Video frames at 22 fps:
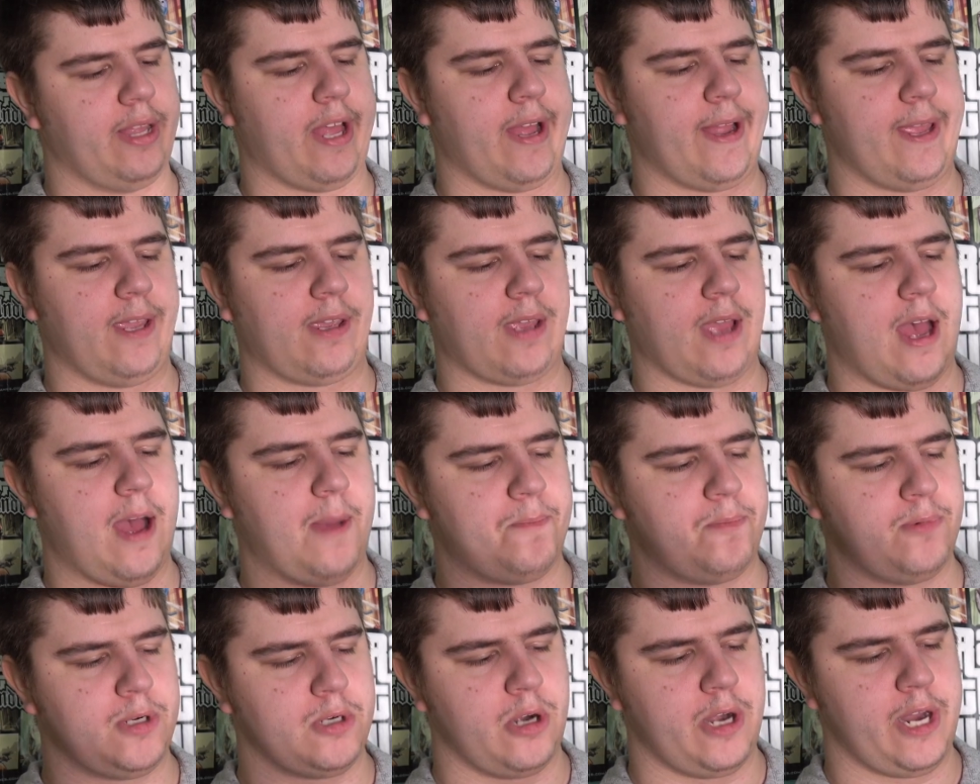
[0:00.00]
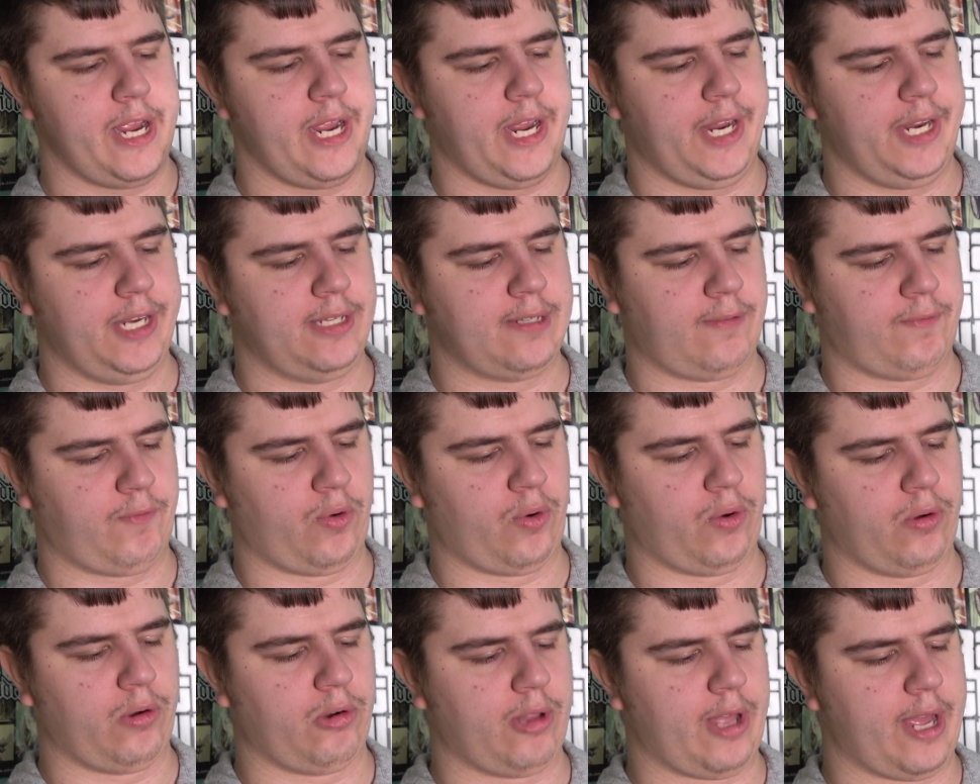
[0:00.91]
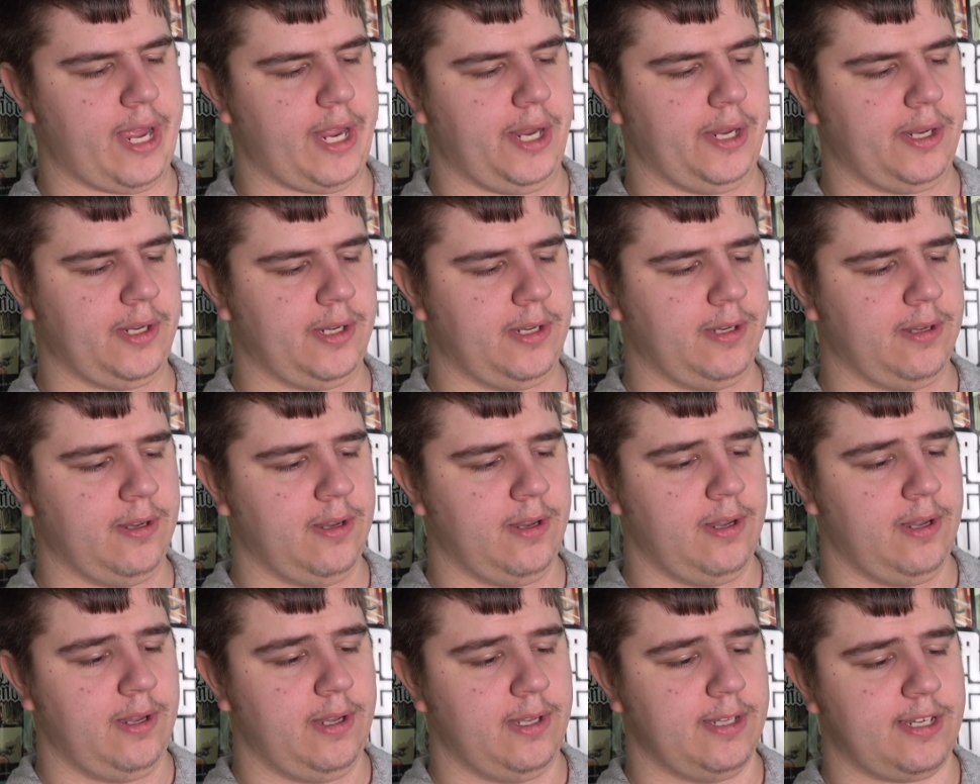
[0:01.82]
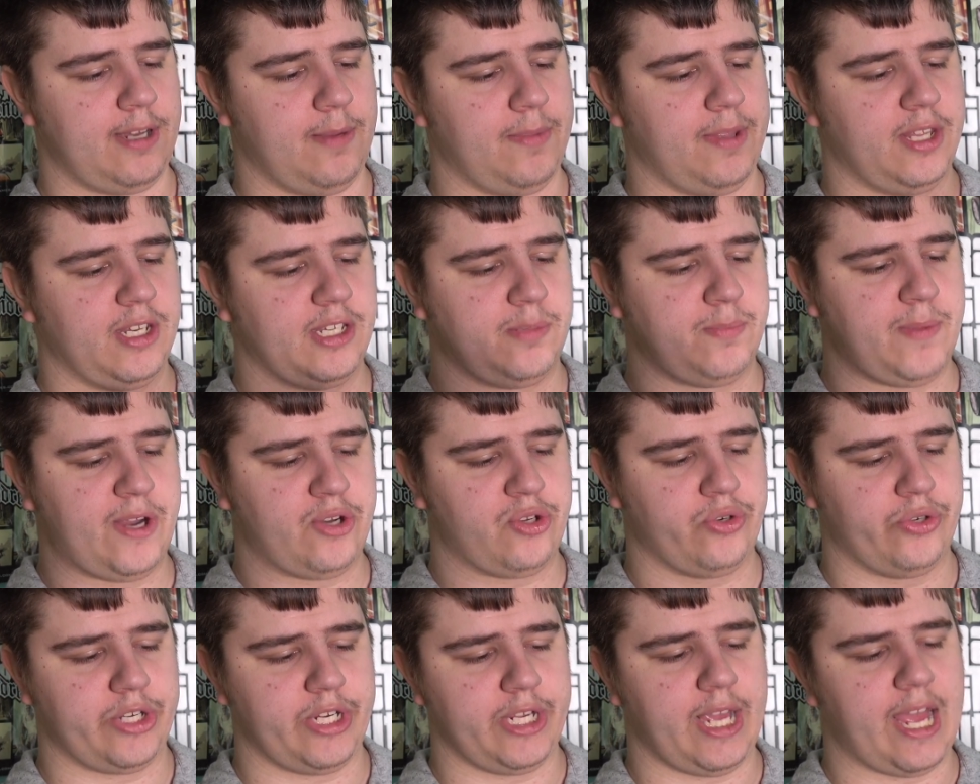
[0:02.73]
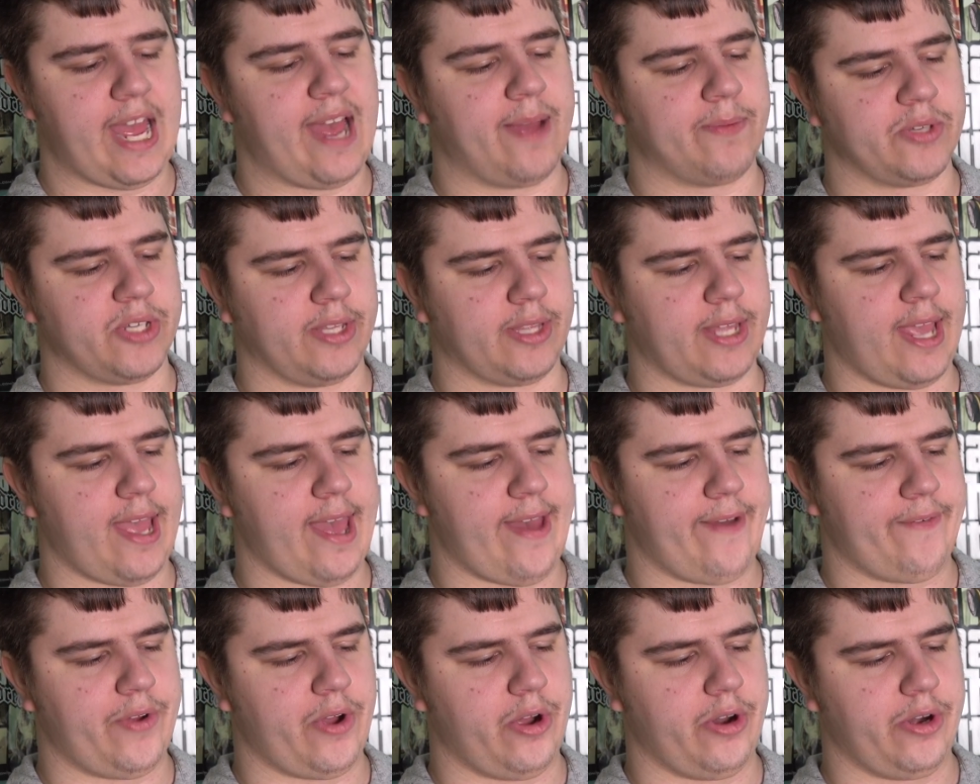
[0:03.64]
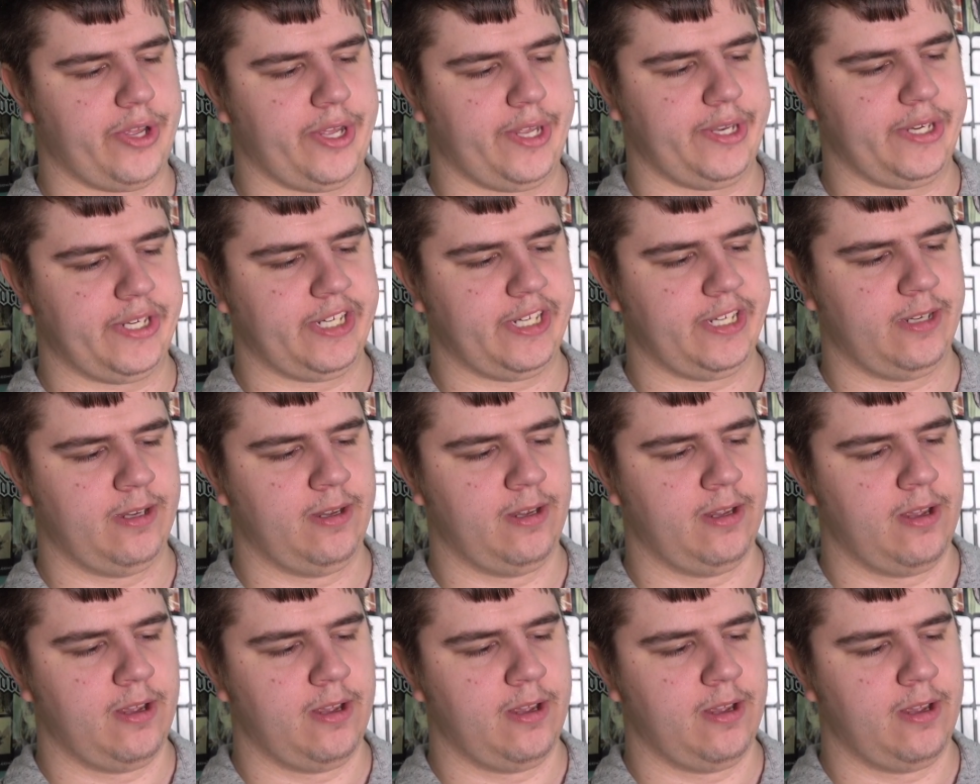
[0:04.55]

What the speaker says: like upgrades for like some of the specialty apps that they have on it.